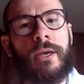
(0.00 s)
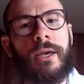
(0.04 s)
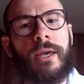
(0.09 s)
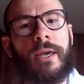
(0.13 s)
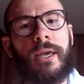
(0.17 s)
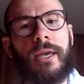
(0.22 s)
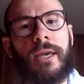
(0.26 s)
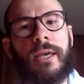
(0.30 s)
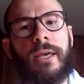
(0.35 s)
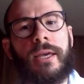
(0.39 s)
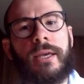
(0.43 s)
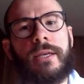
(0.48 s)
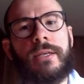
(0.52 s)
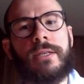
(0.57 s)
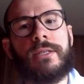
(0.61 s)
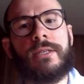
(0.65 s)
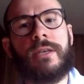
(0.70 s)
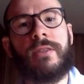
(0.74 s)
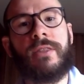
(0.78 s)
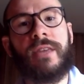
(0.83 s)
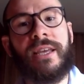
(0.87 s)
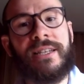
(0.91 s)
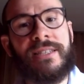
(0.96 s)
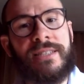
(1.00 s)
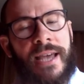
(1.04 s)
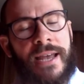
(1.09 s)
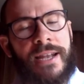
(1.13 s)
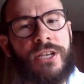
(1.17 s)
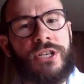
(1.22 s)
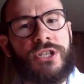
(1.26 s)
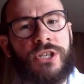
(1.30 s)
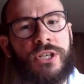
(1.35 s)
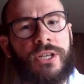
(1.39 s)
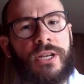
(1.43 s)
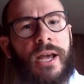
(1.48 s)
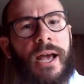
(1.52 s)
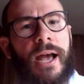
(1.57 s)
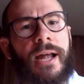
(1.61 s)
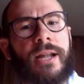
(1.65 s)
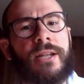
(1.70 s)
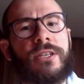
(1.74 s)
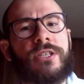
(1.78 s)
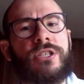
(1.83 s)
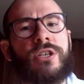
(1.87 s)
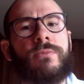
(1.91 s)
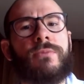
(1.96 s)
is the intention, and
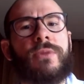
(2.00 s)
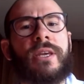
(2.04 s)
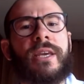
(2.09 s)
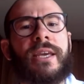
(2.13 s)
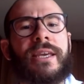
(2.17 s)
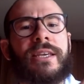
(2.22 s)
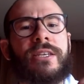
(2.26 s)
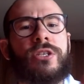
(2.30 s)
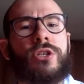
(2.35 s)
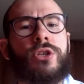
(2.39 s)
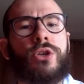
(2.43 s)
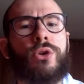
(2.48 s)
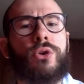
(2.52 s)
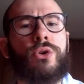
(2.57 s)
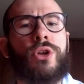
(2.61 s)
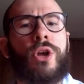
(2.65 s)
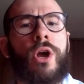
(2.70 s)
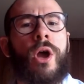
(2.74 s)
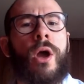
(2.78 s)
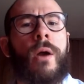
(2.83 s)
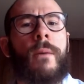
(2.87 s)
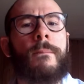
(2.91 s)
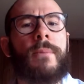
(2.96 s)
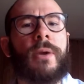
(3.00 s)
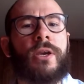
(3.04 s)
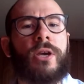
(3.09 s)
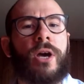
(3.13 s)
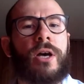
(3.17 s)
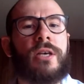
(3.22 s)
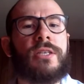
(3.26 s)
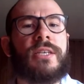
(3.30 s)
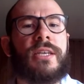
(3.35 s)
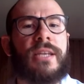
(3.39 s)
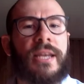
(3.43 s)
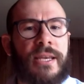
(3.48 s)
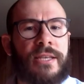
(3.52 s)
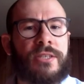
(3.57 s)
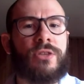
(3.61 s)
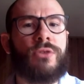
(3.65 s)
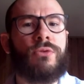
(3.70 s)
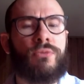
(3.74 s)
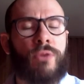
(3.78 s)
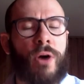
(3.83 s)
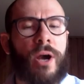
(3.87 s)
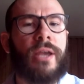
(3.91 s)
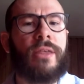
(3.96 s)
something is good because it is the
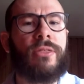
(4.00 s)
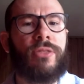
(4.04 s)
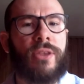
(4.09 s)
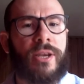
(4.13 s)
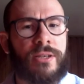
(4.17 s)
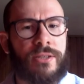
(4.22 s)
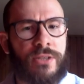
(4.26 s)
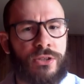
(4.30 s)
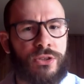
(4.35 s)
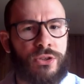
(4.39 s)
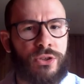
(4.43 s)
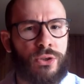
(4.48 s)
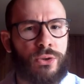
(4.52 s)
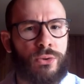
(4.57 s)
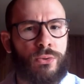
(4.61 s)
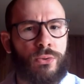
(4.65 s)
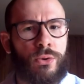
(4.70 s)
right thing to do,